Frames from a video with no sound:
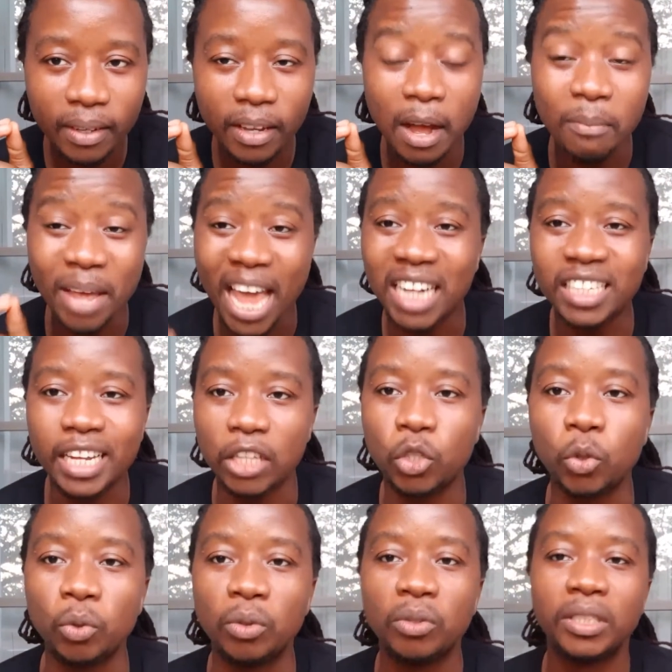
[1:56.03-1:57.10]
EdTech
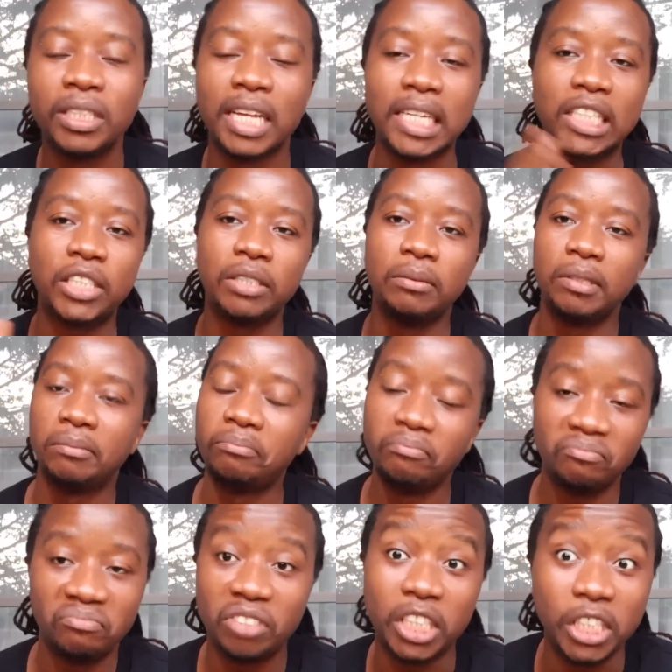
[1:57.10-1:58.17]
tool that
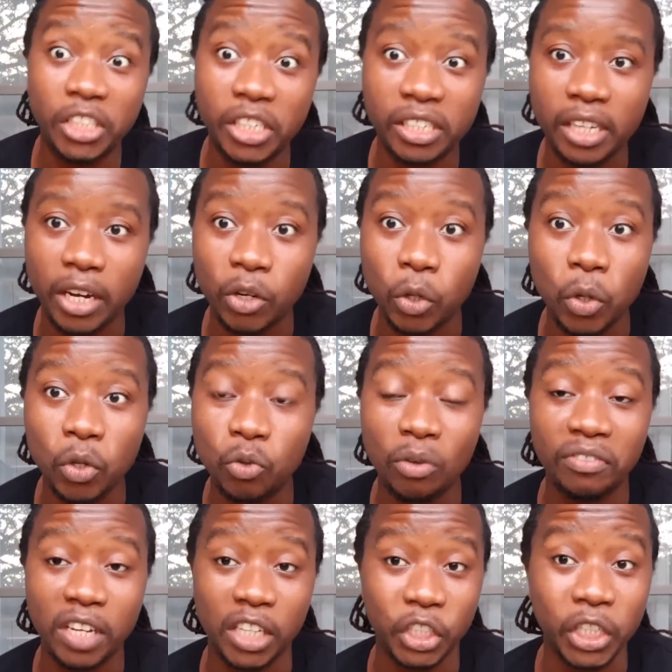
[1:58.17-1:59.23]
teachers can use
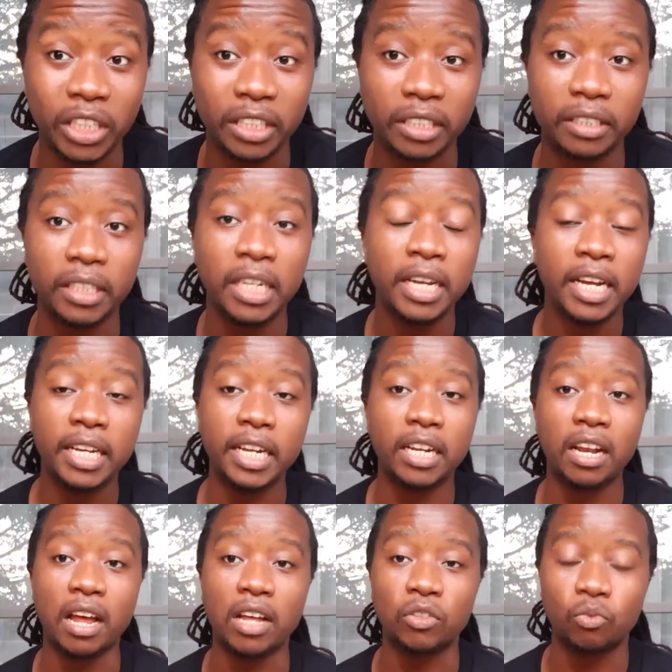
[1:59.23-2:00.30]
with their children in the
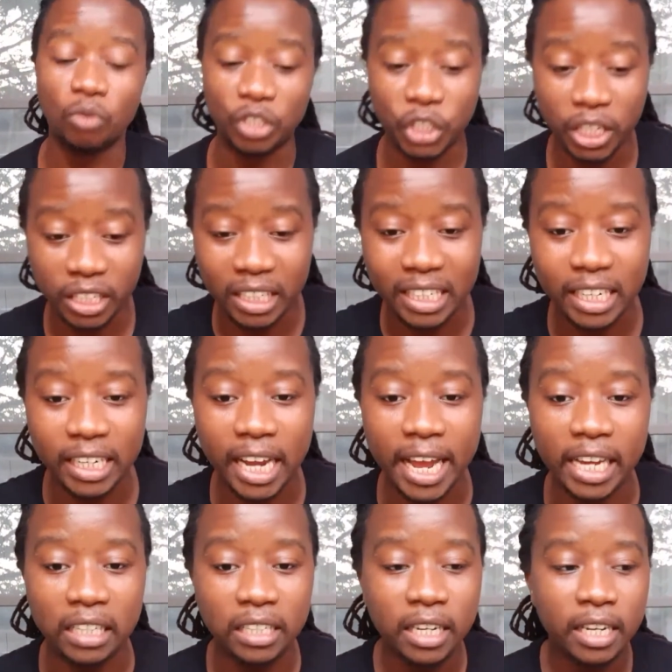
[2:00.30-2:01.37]
class, where children
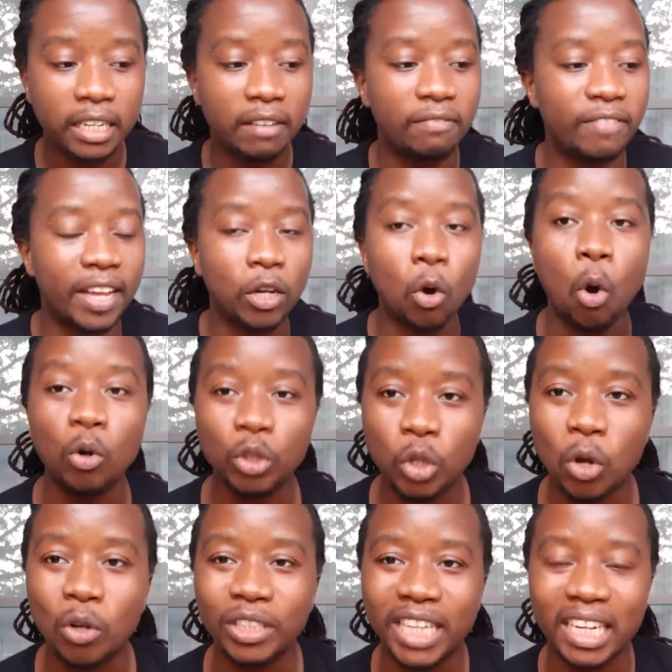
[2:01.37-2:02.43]
create their very own
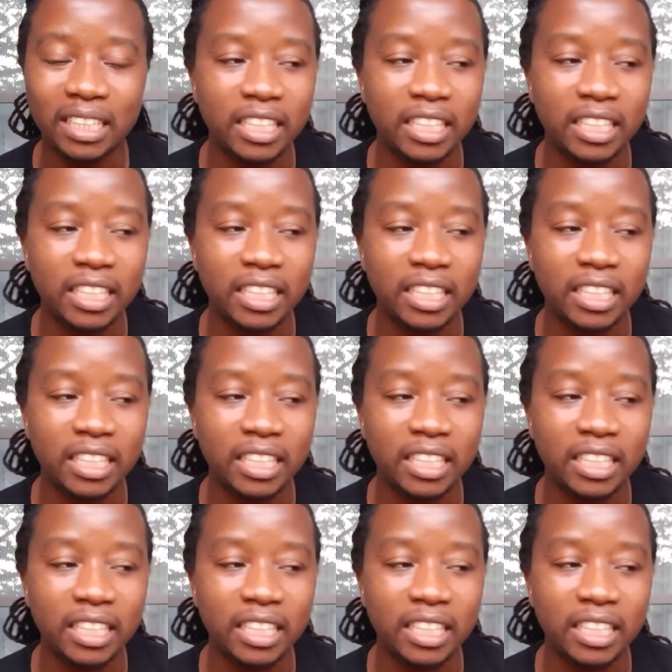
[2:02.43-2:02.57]
content